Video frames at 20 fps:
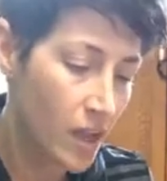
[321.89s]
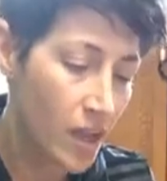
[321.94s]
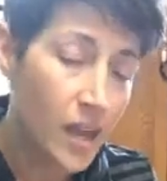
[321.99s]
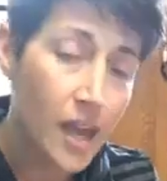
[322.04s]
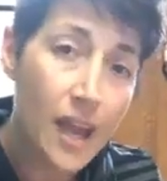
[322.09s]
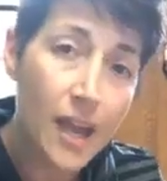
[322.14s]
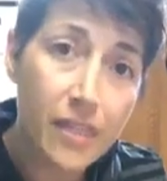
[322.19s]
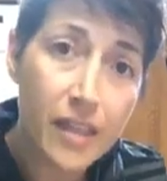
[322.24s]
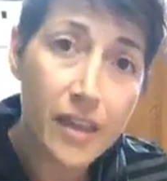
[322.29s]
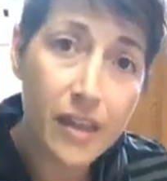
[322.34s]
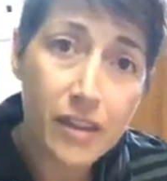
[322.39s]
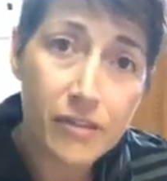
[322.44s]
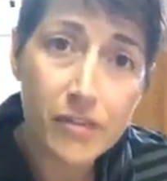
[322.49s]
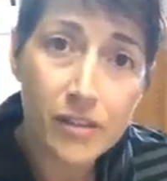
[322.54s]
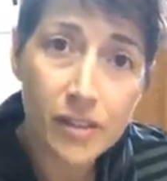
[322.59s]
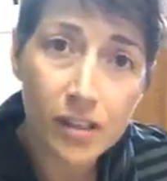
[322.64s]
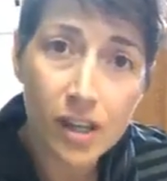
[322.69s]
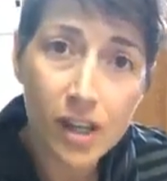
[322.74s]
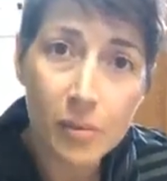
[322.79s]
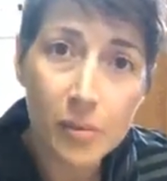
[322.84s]
And thank you for the
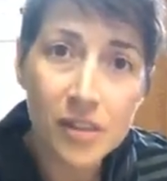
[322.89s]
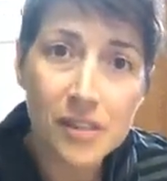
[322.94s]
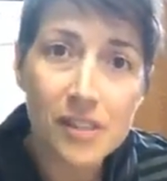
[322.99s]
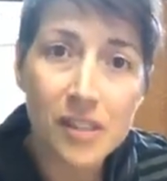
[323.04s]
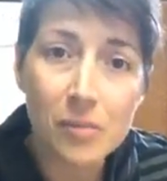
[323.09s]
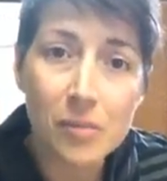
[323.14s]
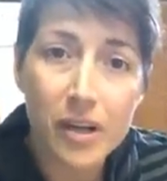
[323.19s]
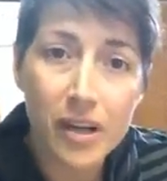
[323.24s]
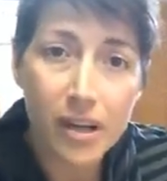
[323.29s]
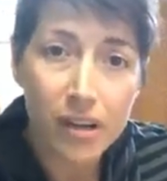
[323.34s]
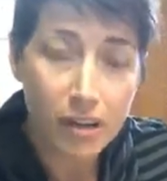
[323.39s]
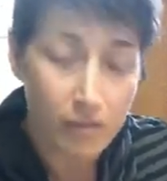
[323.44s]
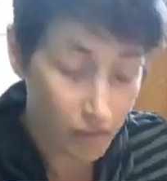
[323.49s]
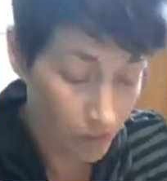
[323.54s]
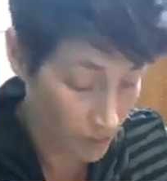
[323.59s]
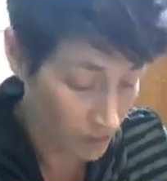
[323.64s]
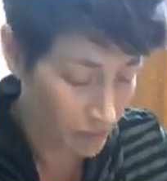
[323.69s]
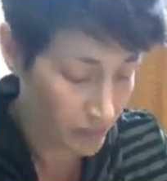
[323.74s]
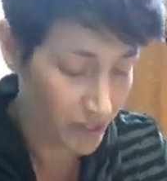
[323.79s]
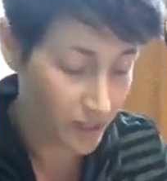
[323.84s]
comments on my hair,
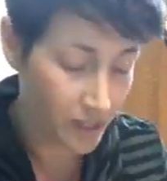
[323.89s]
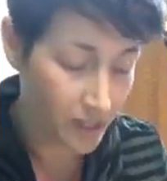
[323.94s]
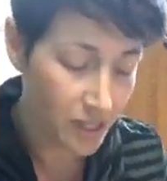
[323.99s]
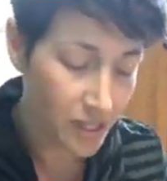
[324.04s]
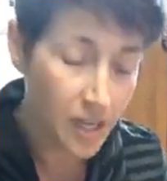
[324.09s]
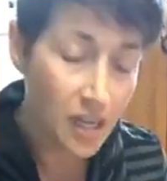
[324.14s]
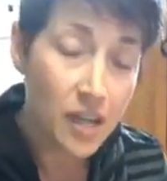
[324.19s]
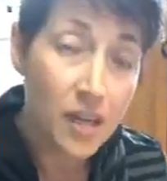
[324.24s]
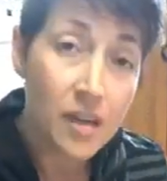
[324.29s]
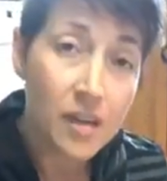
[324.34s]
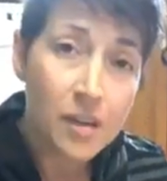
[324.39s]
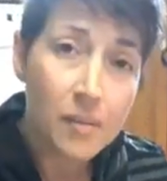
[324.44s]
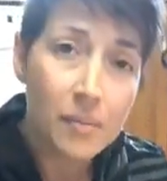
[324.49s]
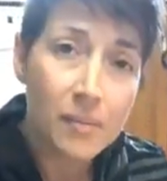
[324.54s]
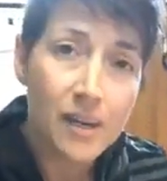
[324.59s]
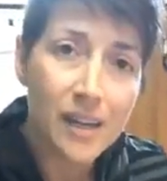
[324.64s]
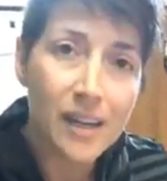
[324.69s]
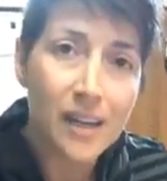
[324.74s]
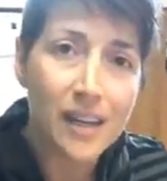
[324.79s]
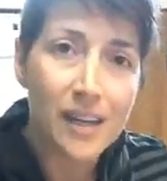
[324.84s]
everyone.
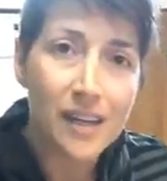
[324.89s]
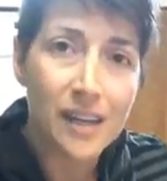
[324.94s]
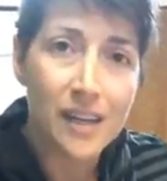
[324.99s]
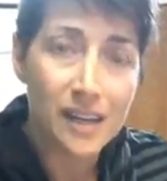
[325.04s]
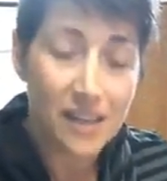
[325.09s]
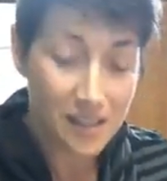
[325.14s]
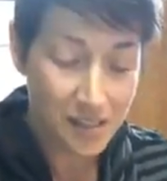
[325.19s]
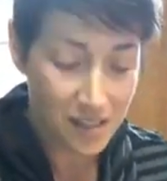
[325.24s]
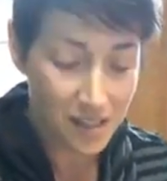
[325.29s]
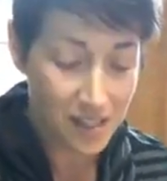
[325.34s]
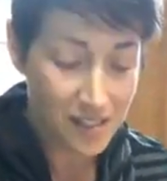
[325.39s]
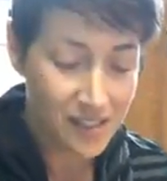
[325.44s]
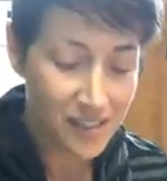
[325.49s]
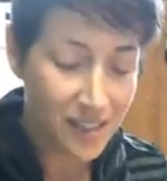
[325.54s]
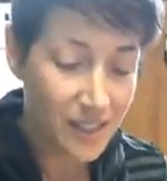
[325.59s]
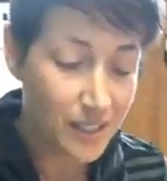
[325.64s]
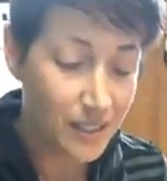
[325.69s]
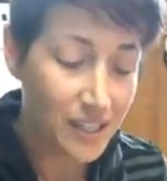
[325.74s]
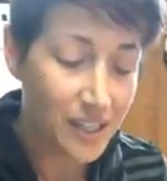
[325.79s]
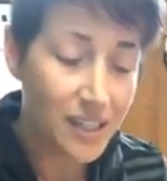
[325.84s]
My niece
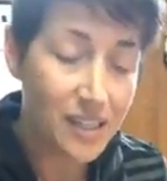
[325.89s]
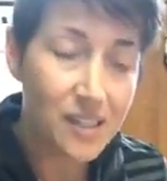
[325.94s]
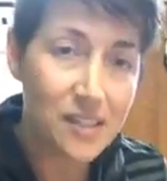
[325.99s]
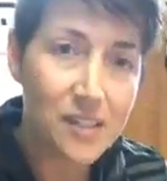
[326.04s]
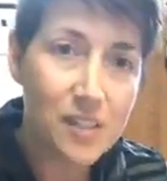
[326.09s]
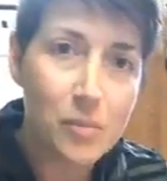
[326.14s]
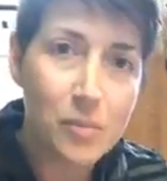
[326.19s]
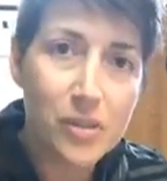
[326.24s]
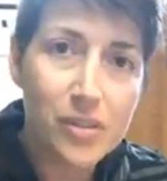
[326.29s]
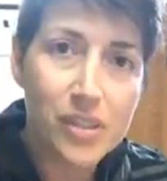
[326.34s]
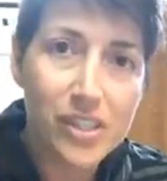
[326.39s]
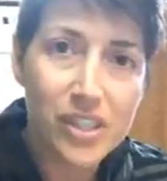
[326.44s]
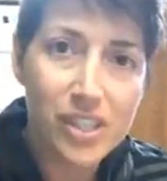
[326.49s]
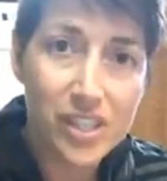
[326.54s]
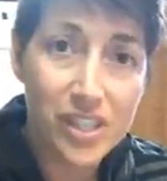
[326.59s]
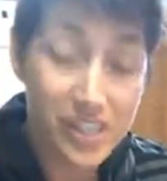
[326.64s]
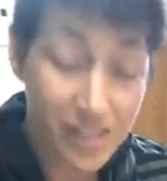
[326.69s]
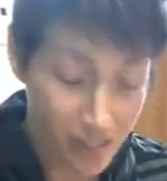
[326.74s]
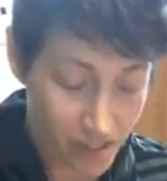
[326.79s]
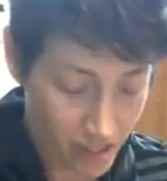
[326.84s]
Kylea is a beautician
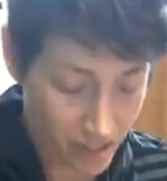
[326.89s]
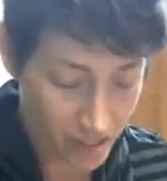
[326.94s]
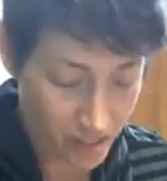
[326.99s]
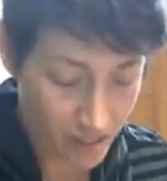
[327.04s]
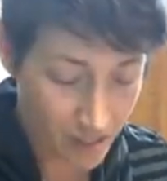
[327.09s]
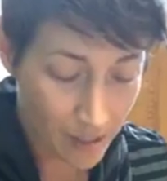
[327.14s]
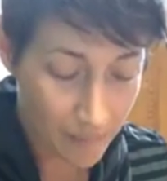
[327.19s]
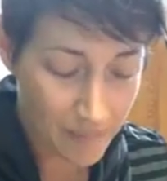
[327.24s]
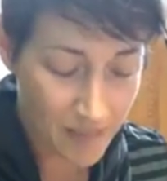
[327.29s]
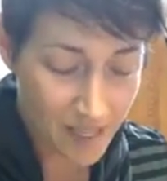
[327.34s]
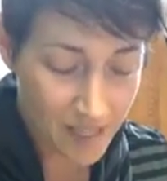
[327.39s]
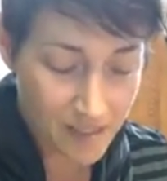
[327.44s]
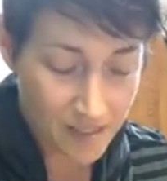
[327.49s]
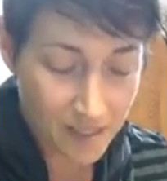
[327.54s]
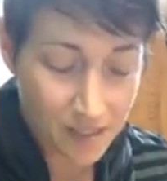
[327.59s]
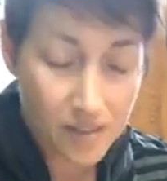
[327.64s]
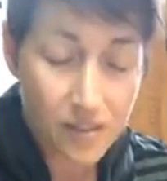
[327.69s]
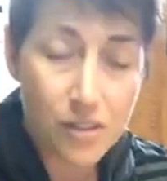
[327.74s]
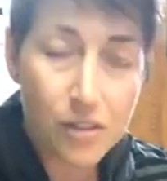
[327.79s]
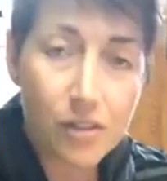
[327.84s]
and she's amazing.
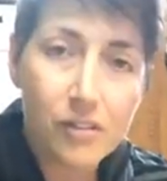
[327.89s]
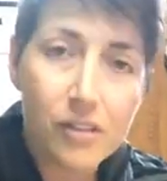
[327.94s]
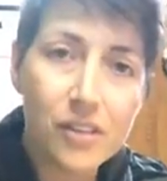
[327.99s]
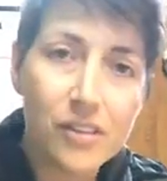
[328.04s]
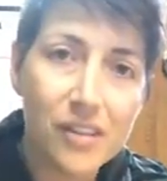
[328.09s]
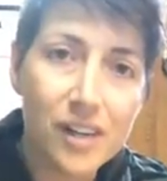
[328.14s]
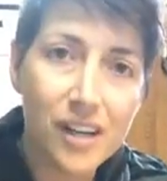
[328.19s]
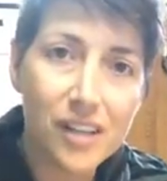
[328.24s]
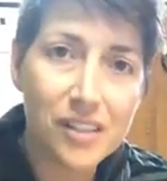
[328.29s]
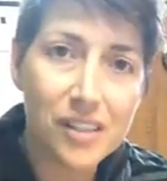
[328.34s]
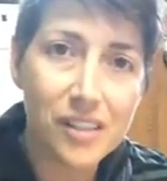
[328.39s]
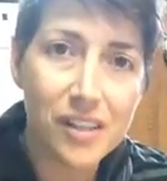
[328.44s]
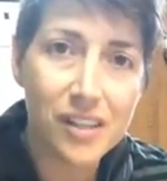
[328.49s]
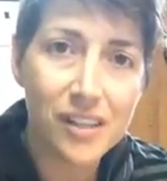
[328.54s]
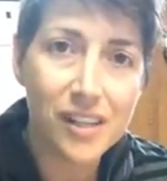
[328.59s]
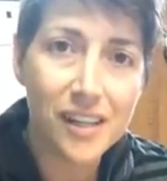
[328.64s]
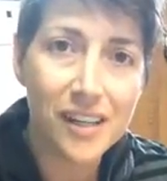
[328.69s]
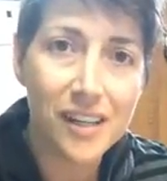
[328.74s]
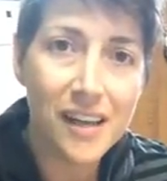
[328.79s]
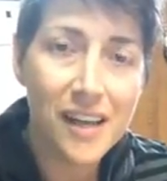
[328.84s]
So if you're in the Ogden
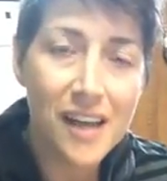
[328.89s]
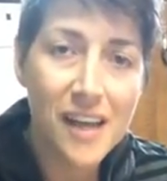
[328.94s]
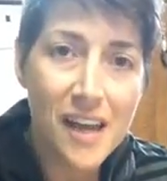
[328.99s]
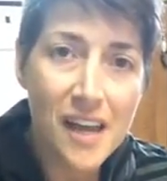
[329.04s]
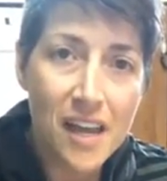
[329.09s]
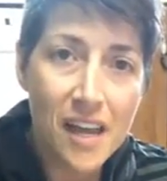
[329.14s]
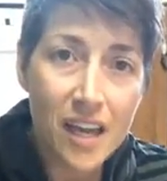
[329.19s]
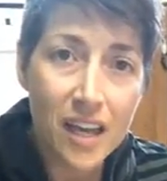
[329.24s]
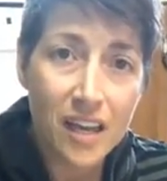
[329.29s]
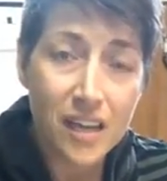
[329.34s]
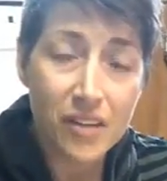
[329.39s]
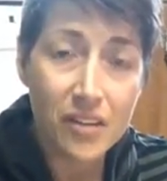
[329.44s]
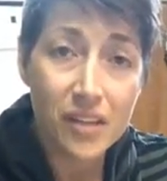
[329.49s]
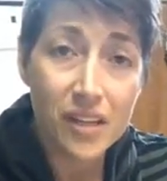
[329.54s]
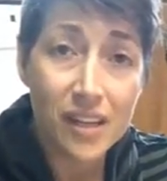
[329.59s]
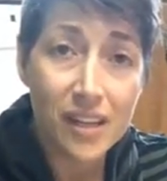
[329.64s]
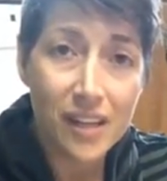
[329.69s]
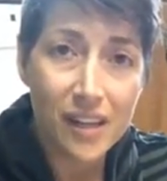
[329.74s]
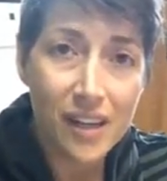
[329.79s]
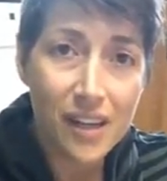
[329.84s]
area and you need
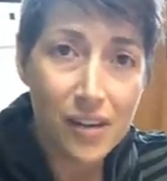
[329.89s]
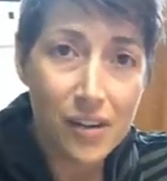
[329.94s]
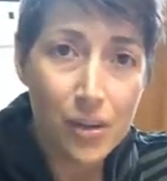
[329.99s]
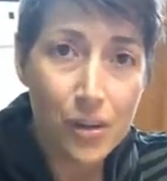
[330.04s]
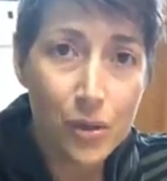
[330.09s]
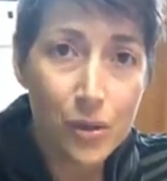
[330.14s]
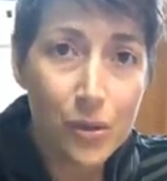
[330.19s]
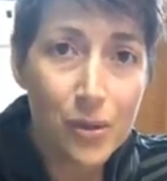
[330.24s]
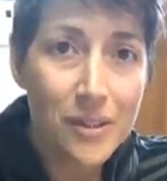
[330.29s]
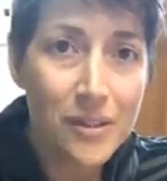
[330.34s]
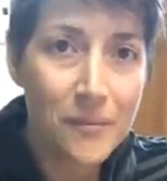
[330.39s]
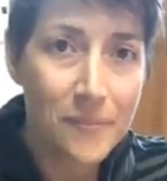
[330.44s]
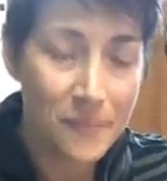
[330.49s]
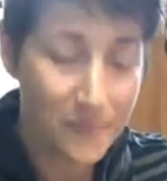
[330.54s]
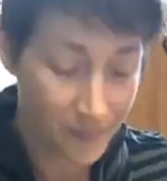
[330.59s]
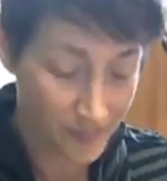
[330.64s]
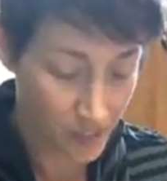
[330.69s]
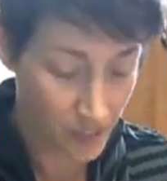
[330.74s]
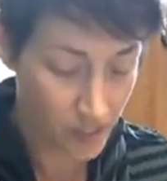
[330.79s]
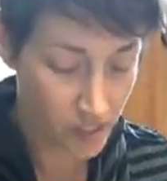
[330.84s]
a hairdo,
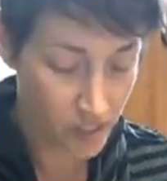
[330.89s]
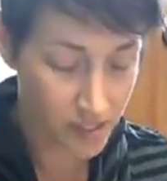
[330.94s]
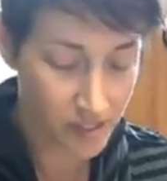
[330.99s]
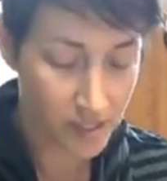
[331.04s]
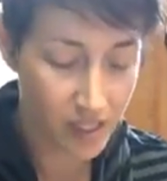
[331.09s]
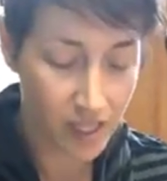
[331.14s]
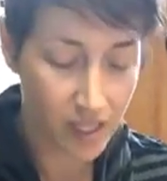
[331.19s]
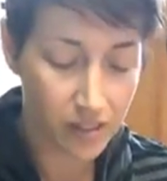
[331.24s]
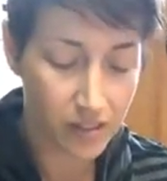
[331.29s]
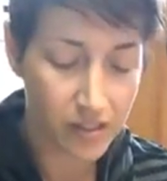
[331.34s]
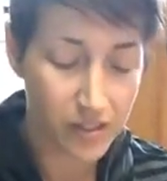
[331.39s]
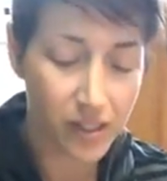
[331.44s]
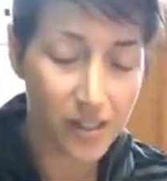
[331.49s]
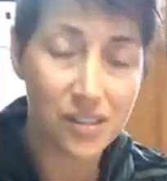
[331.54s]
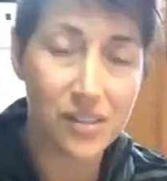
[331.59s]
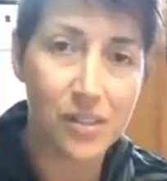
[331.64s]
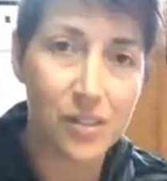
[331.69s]
she's the gal to talk to.